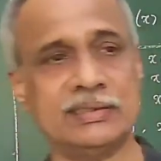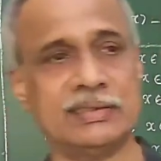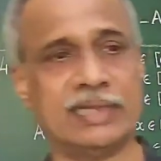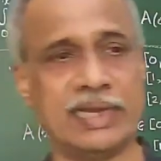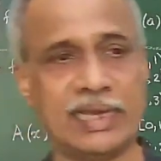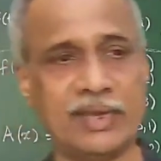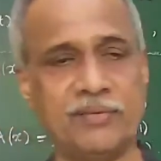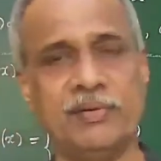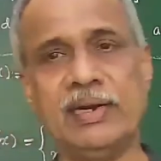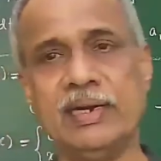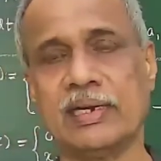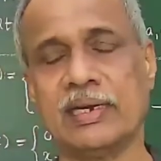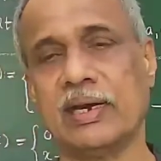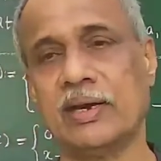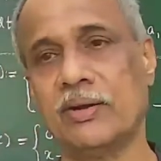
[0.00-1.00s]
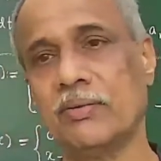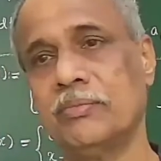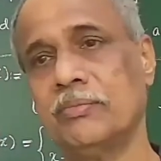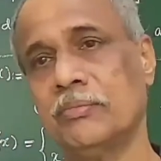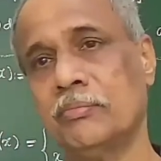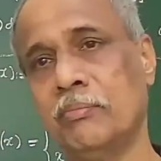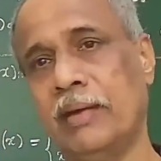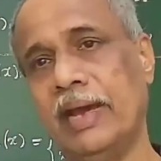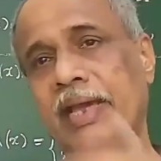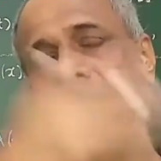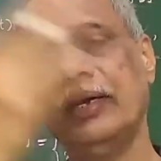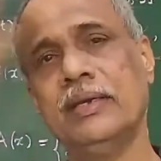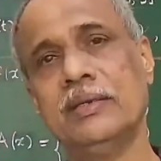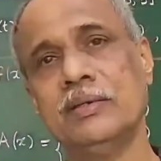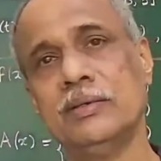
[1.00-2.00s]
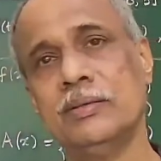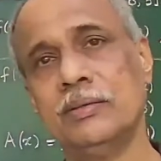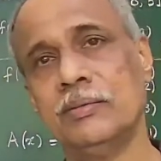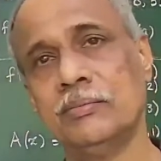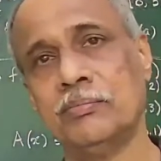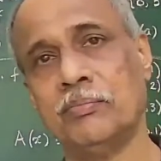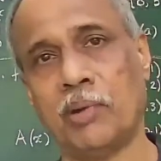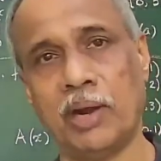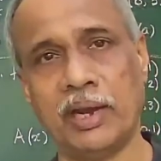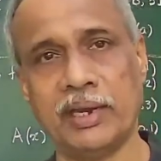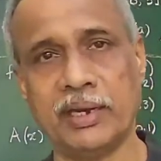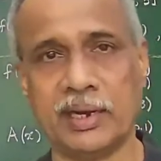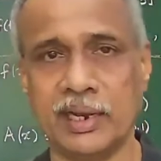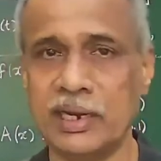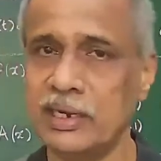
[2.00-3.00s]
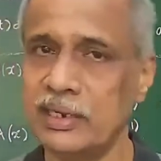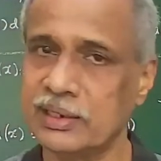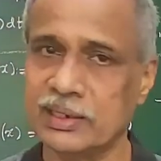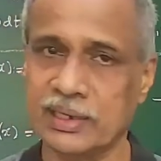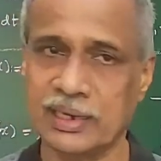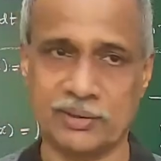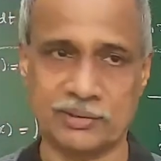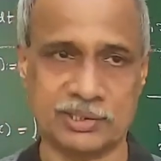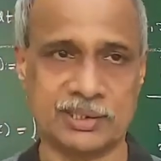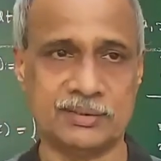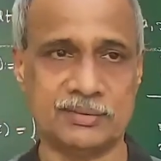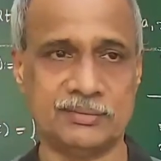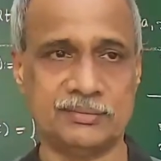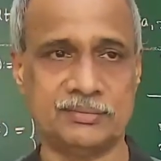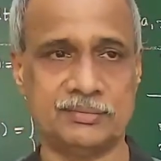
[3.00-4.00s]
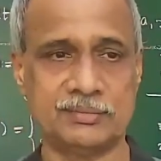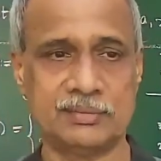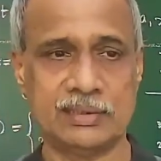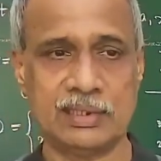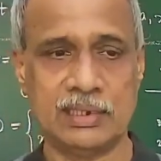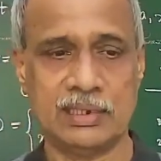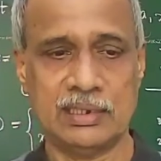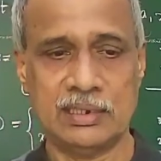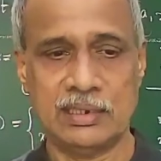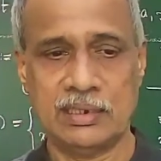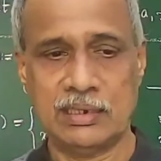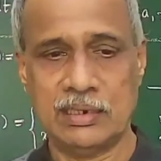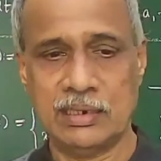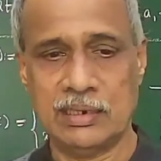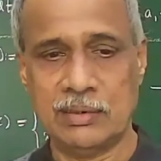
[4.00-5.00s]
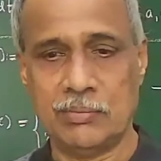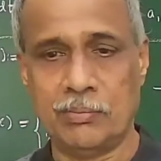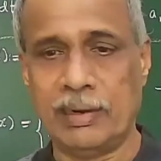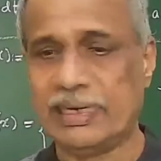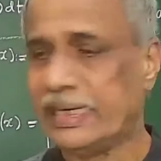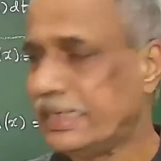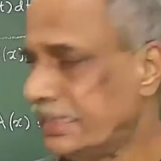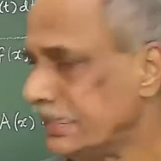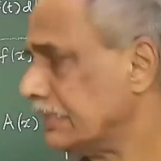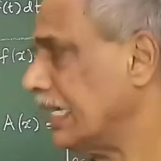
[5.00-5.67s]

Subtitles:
the given curve by polygonal curves. But in this